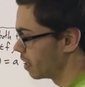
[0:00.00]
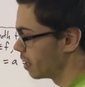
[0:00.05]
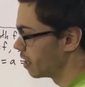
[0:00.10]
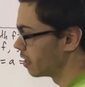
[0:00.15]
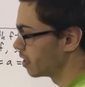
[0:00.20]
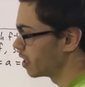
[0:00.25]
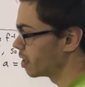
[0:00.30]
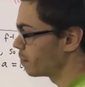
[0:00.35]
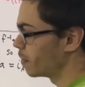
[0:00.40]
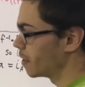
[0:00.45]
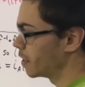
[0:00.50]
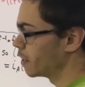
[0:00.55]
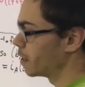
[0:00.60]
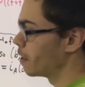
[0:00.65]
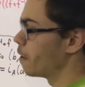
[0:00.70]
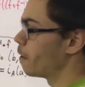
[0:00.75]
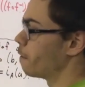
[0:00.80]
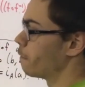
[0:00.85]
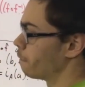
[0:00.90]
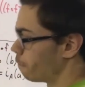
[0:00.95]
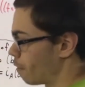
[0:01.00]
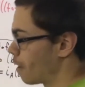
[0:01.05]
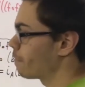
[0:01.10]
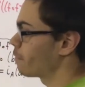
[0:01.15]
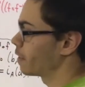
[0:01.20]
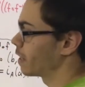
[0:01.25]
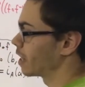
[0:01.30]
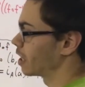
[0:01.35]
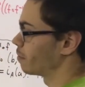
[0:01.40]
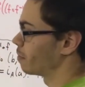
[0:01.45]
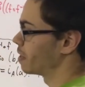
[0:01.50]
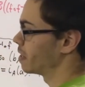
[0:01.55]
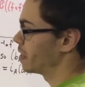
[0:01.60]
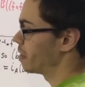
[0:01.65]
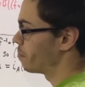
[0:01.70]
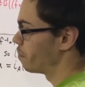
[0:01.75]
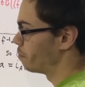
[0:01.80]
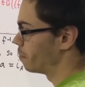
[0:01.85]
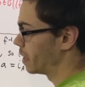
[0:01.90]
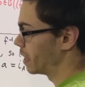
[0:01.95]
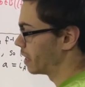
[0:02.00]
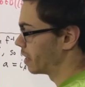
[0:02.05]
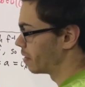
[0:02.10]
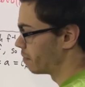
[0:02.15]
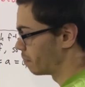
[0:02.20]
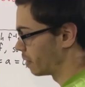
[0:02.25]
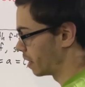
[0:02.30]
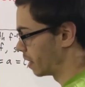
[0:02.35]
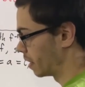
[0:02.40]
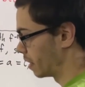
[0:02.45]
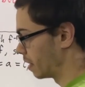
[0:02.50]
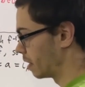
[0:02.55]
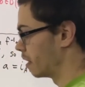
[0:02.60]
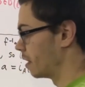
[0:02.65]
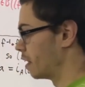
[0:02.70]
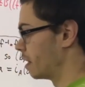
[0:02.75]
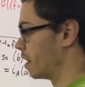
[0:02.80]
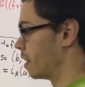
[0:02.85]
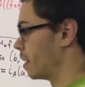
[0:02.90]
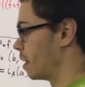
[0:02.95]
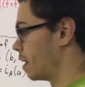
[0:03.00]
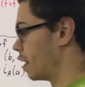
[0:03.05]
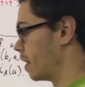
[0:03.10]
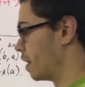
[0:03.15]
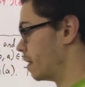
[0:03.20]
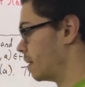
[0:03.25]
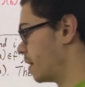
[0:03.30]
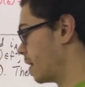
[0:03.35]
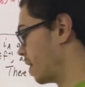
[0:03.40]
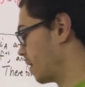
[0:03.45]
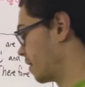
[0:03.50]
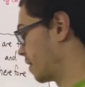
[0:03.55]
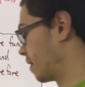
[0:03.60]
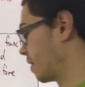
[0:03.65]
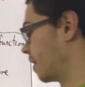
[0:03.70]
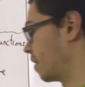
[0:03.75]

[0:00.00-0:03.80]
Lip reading: this means for every element B in B, this